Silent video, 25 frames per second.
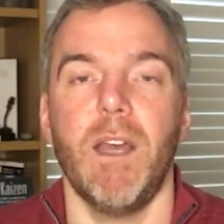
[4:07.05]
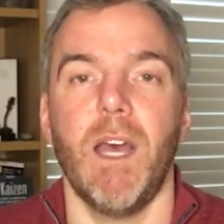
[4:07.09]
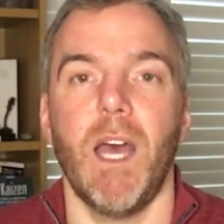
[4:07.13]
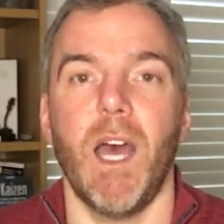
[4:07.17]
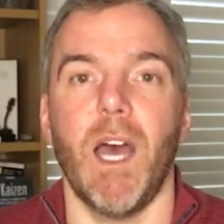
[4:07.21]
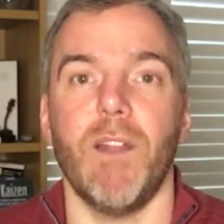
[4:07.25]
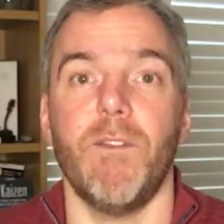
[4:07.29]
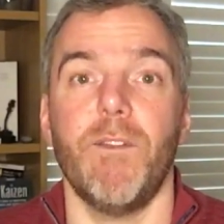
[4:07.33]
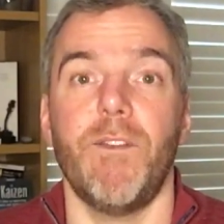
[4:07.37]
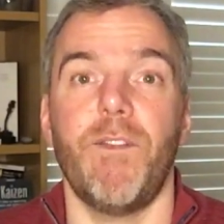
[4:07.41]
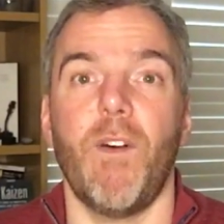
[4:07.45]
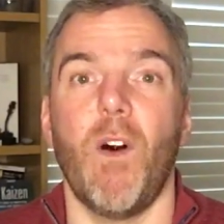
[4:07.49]

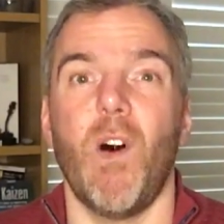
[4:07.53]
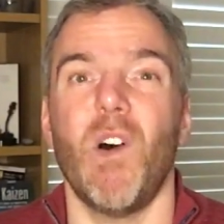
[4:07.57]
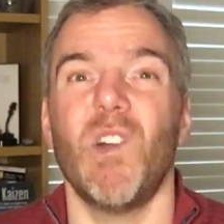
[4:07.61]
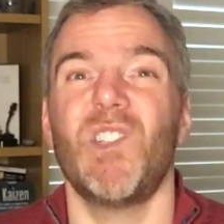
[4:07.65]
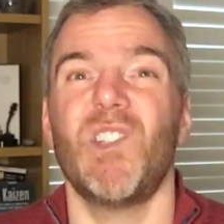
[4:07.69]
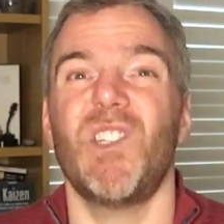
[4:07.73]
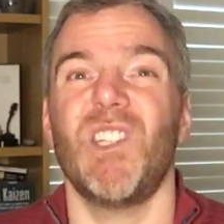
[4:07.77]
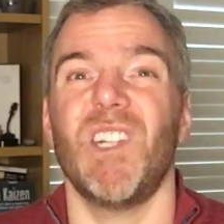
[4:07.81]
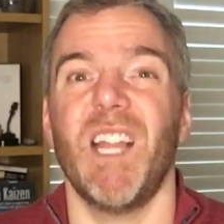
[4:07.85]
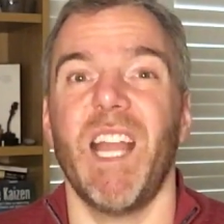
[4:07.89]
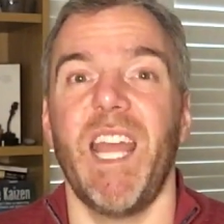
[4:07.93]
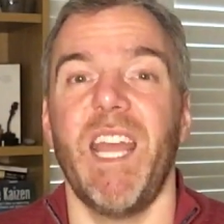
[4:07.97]
And
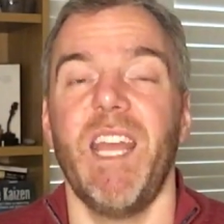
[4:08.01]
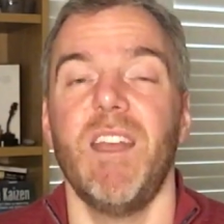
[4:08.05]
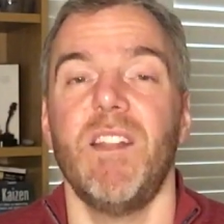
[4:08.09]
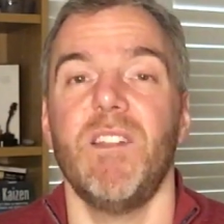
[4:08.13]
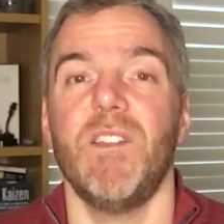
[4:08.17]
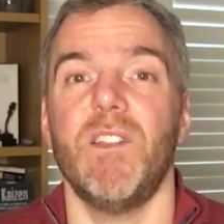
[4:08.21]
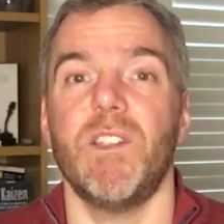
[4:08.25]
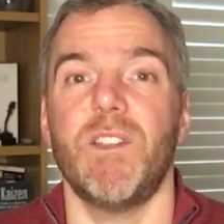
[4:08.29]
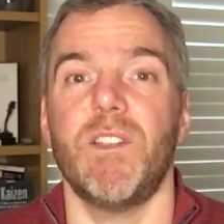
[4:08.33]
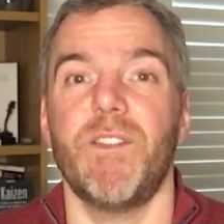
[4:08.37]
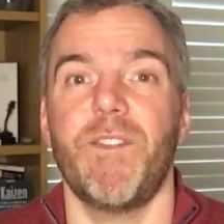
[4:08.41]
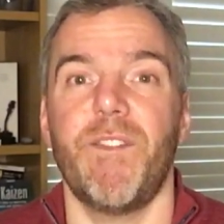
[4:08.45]
unfortunately,
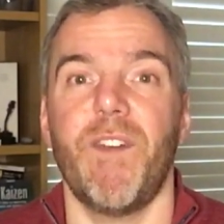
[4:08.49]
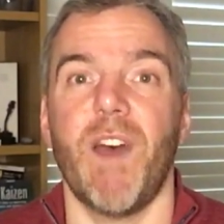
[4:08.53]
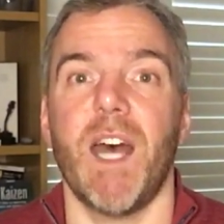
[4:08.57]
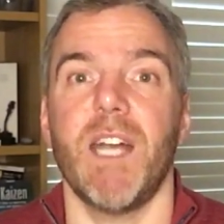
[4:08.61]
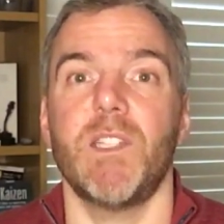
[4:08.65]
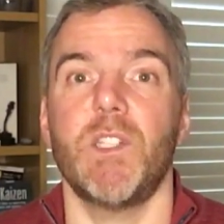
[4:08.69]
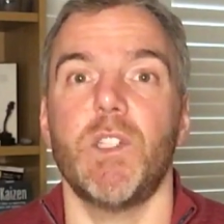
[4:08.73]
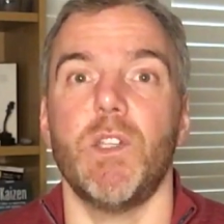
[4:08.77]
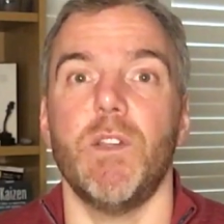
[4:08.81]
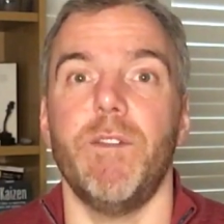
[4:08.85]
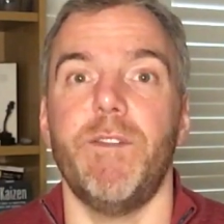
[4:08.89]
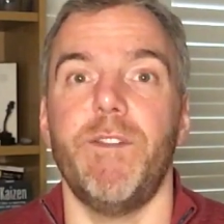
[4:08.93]
there's far
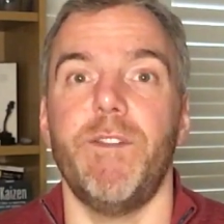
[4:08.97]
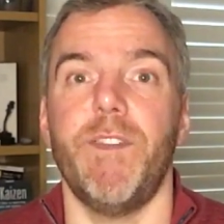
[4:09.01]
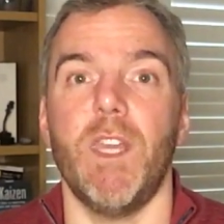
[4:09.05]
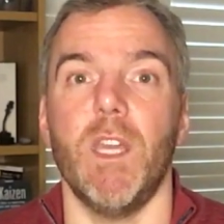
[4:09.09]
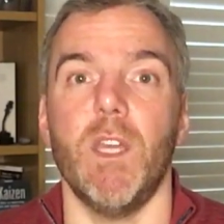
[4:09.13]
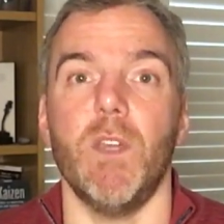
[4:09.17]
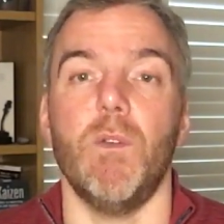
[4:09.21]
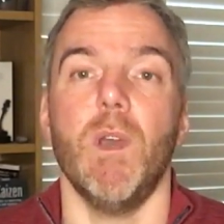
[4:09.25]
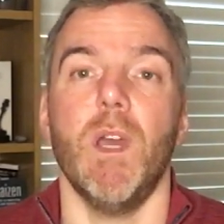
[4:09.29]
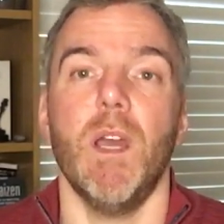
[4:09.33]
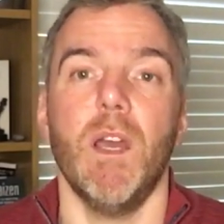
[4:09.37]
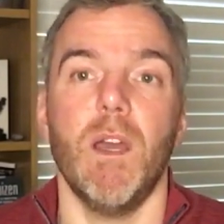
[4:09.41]
too
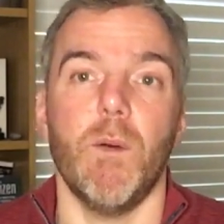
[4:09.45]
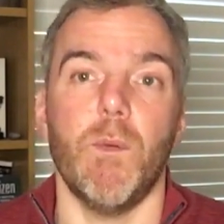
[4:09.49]
few.